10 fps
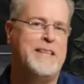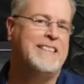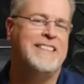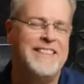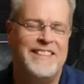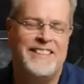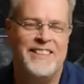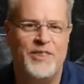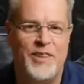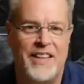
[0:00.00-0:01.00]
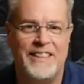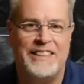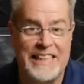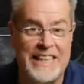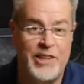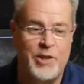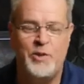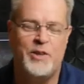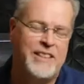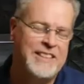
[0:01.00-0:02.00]
It's good to uh, see
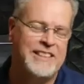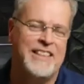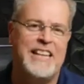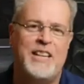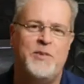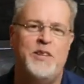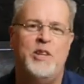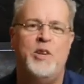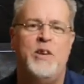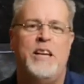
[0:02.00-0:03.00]
you or at least connect with you.